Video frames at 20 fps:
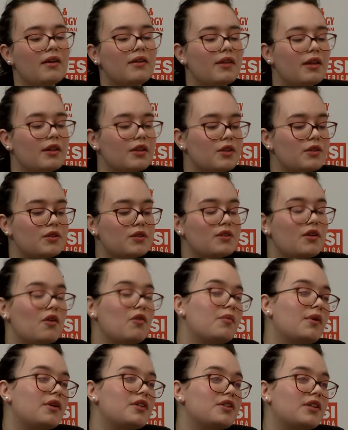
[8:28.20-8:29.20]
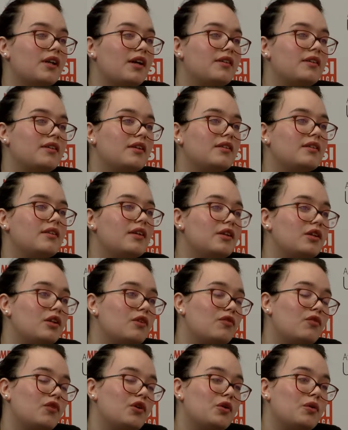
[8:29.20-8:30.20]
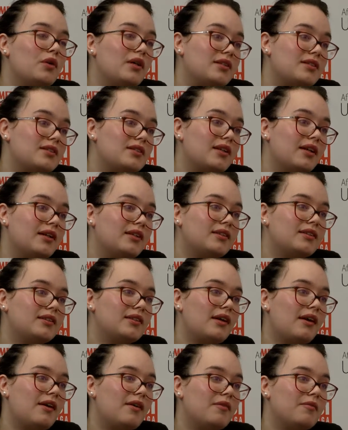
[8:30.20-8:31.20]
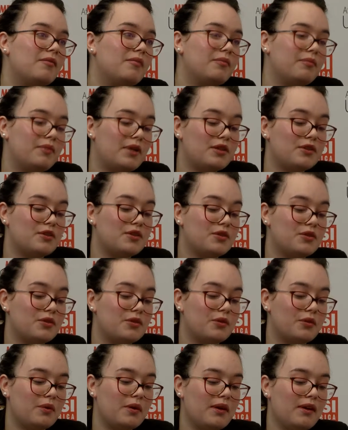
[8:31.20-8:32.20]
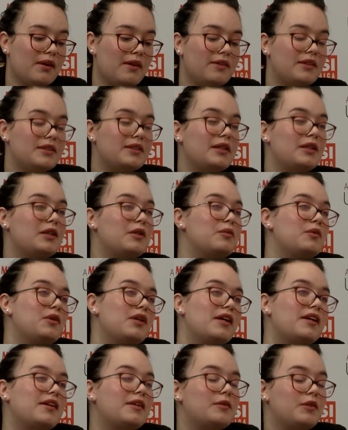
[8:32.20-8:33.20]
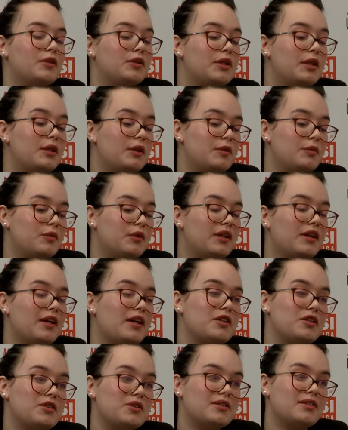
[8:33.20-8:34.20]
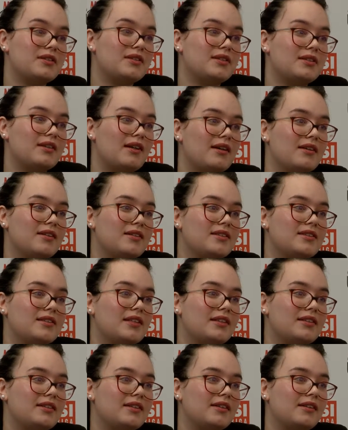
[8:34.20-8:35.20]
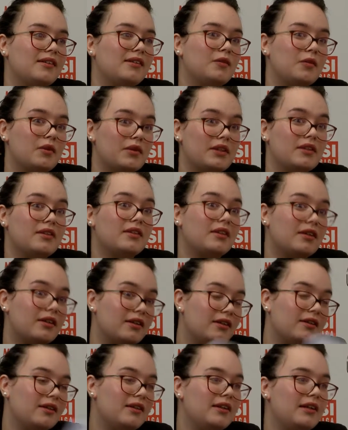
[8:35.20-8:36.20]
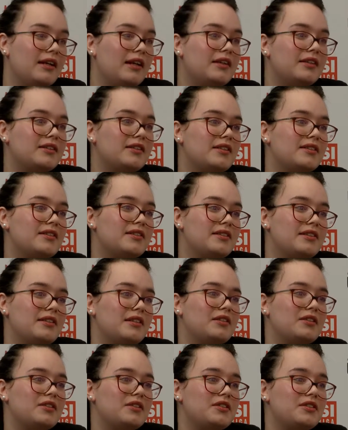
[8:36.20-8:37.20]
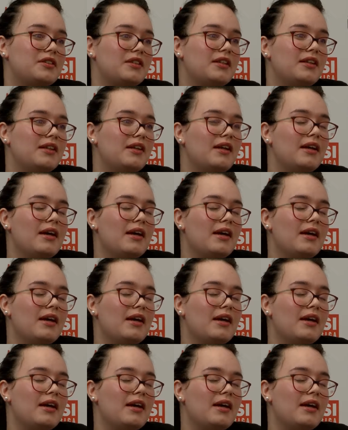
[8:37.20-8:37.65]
Thank you so much, Kathy, and thank you for your insights into the telecommunications sector within the electricity industry.